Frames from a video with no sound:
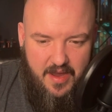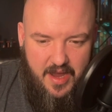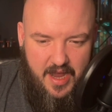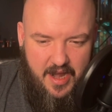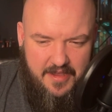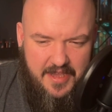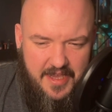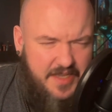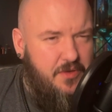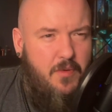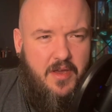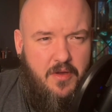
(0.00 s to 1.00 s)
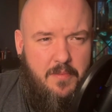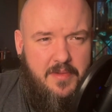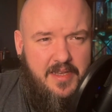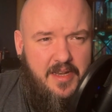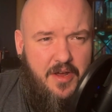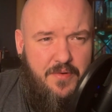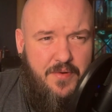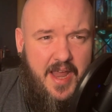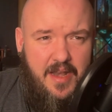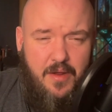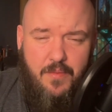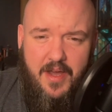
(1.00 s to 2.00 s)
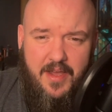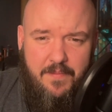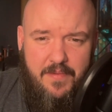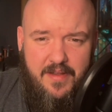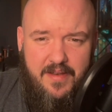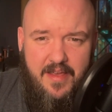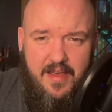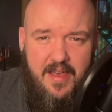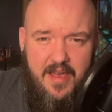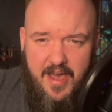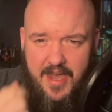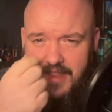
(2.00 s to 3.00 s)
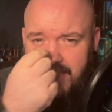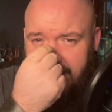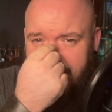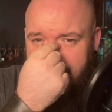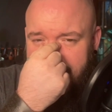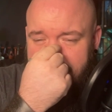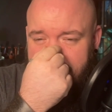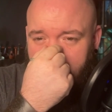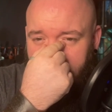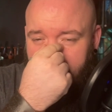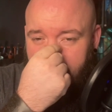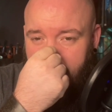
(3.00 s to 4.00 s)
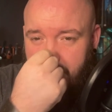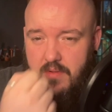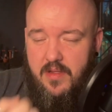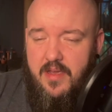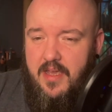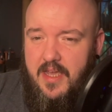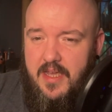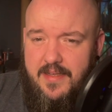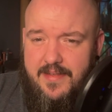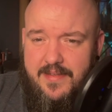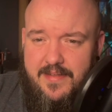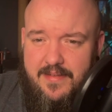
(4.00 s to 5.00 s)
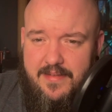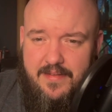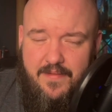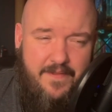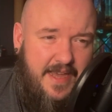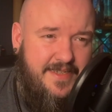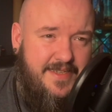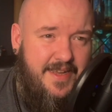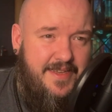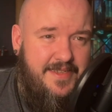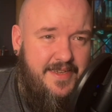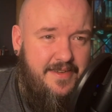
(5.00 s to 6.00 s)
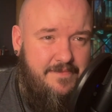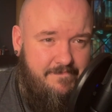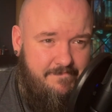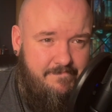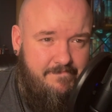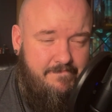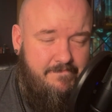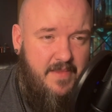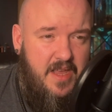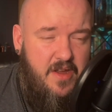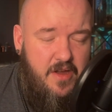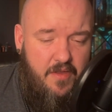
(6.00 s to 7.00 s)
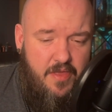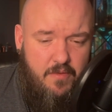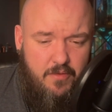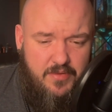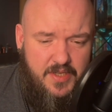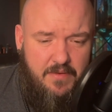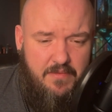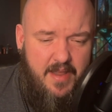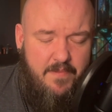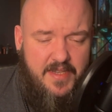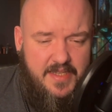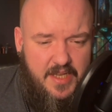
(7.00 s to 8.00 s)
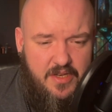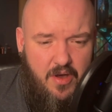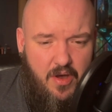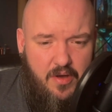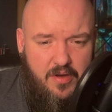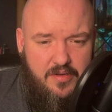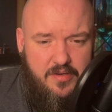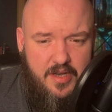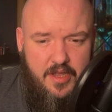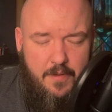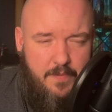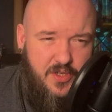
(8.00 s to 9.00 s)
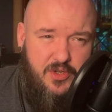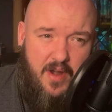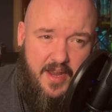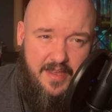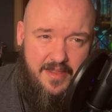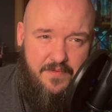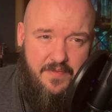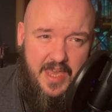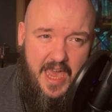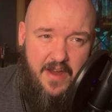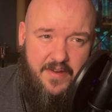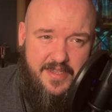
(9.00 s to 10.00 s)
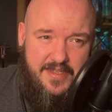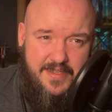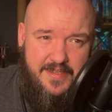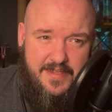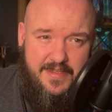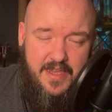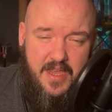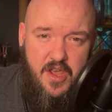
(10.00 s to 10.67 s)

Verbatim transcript: And I think that's quite commonly known anyway, but I think this overall is fascinating. They're also limited on the portrayal of the characters,